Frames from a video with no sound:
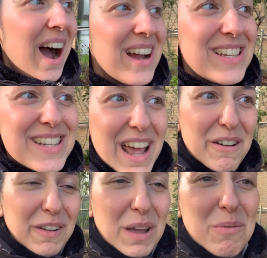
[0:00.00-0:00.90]
I
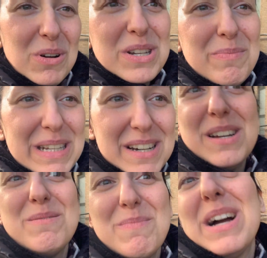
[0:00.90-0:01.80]
definitely want to be
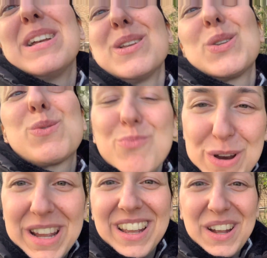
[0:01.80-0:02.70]
done by
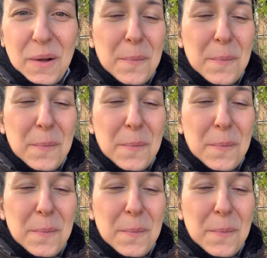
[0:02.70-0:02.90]
spring.